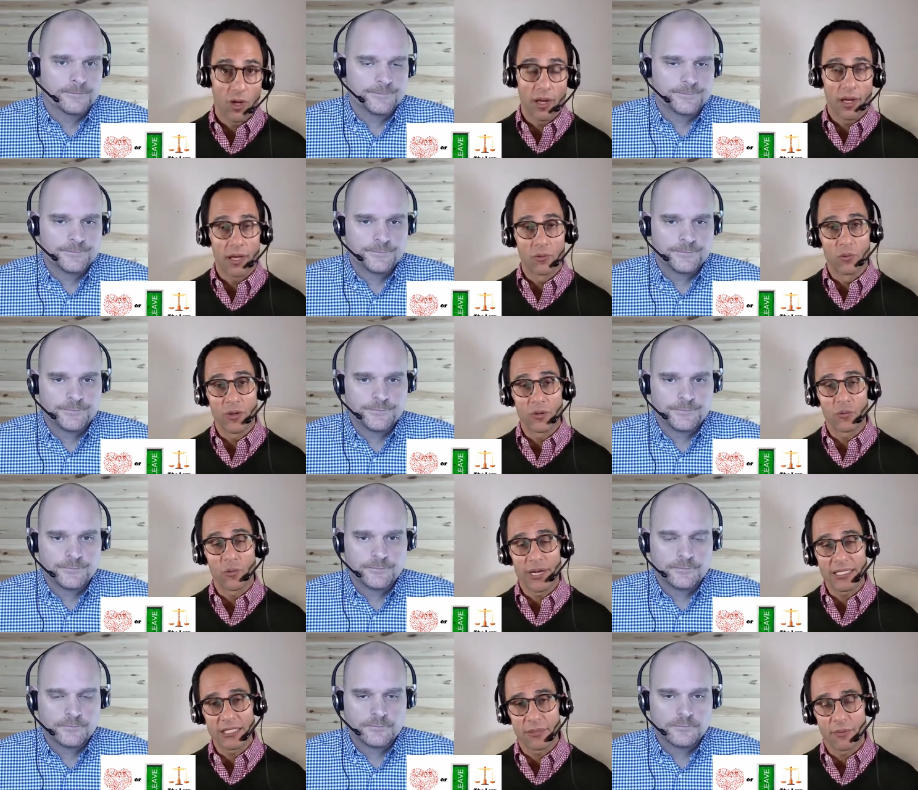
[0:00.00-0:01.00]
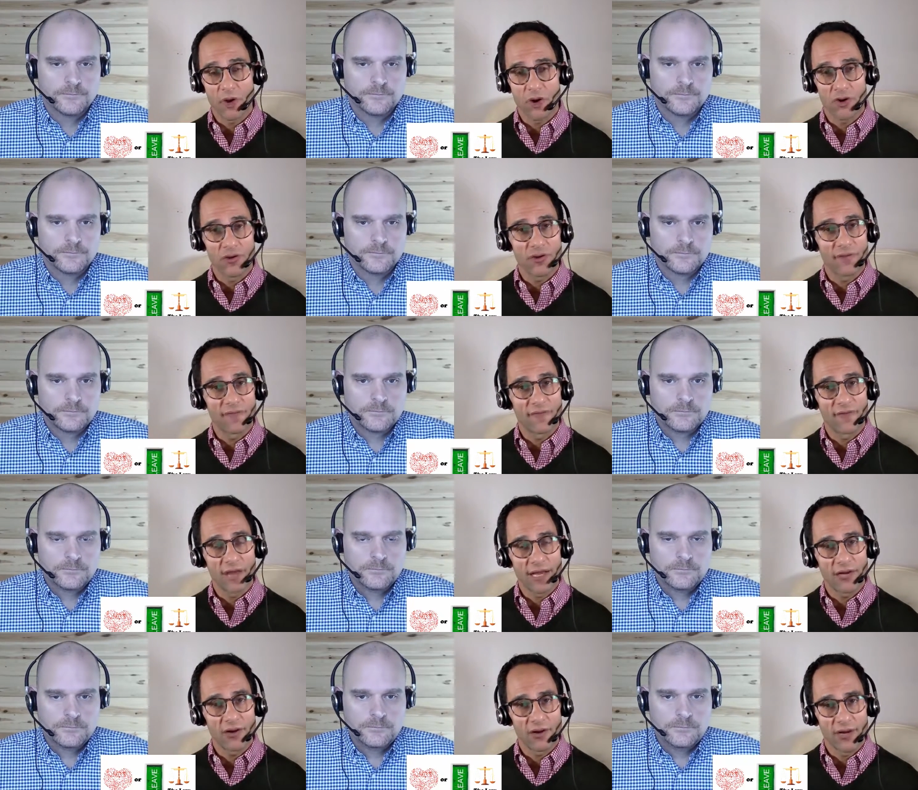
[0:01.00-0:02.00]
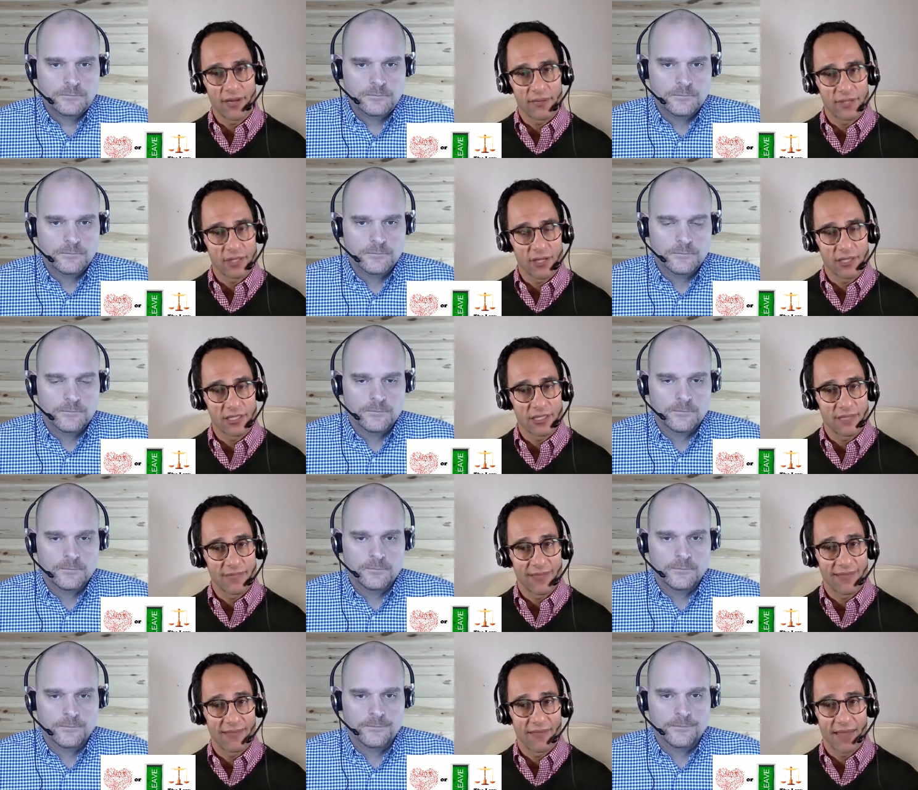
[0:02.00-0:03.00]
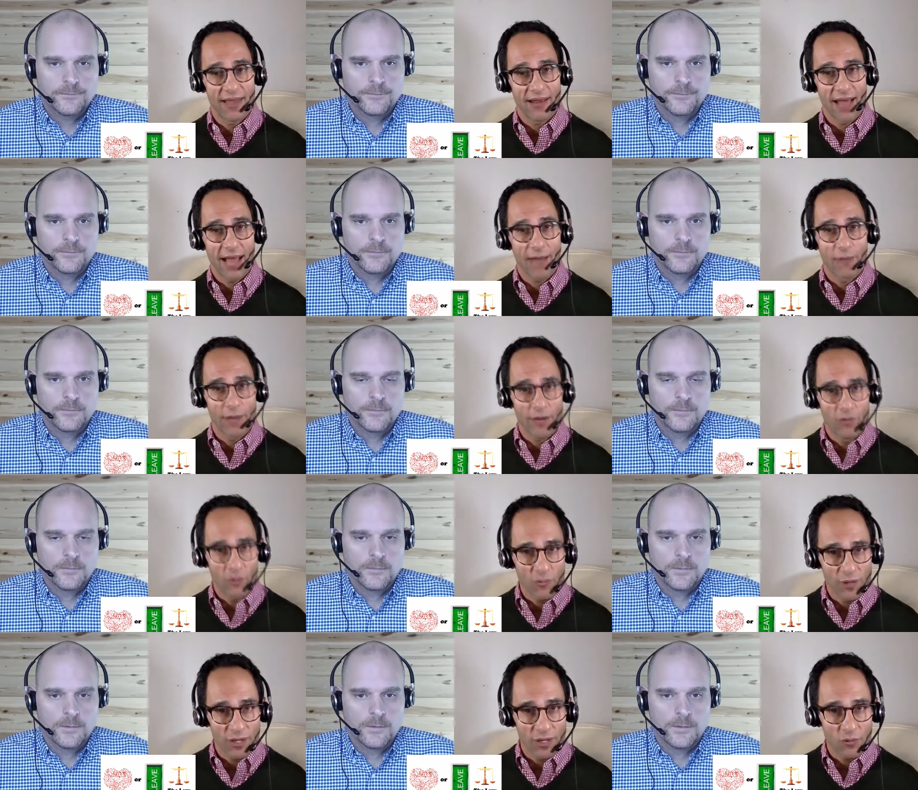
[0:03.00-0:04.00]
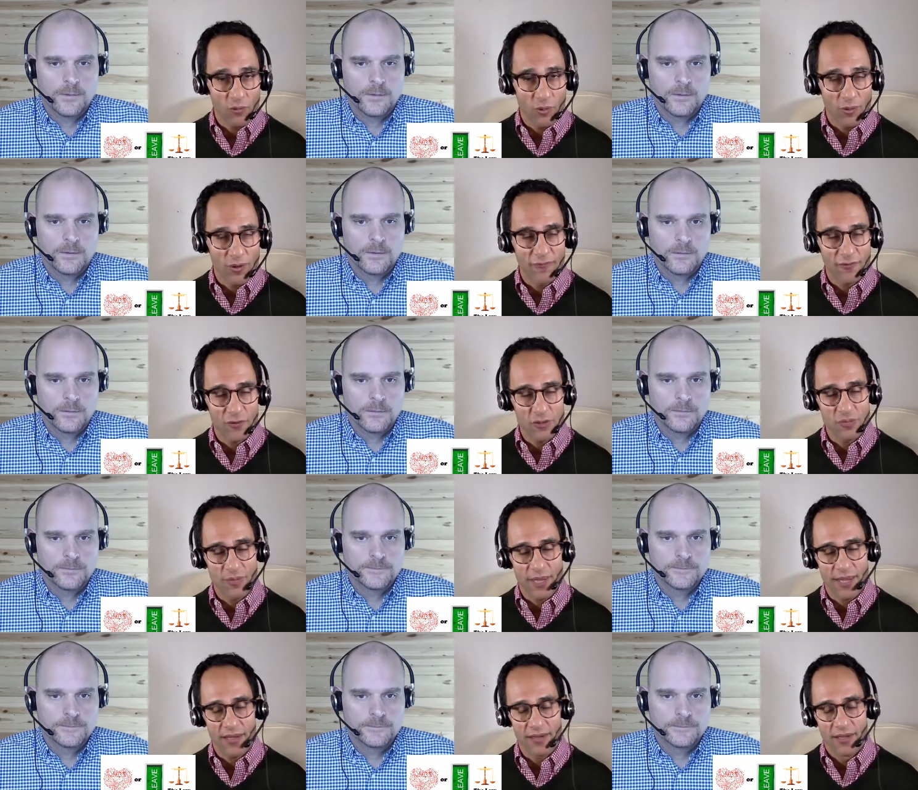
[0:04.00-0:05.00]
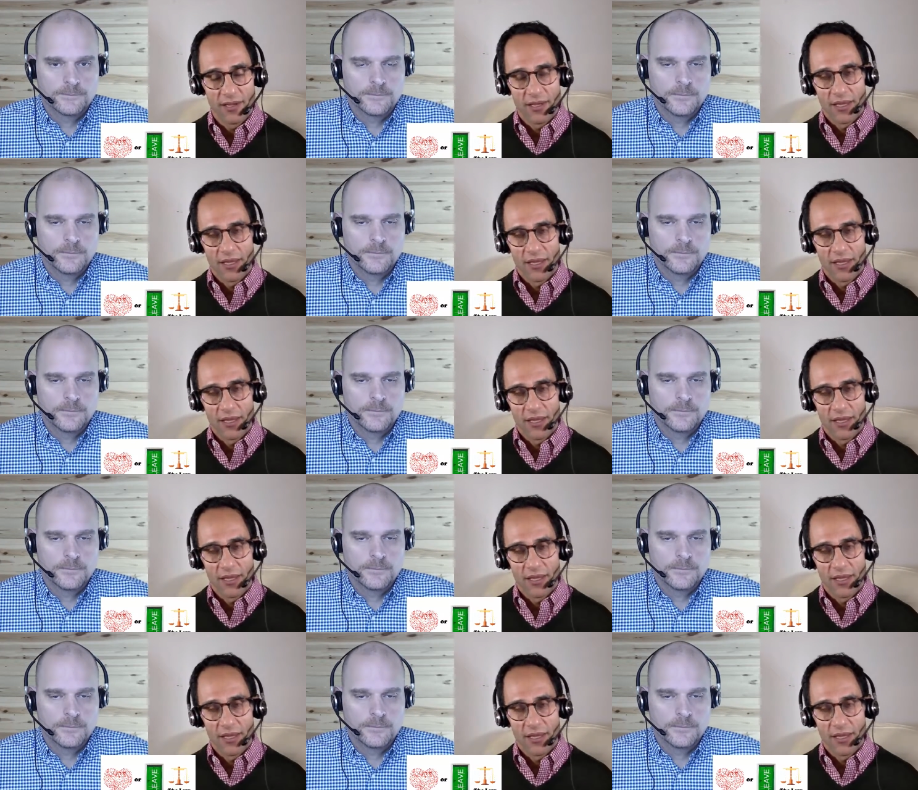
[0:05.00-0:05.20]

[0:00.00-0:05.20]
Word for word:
Speaker 1: Uh, written "Raise the Bar." You can find it on Amazon. It's something that I read when we when we first met.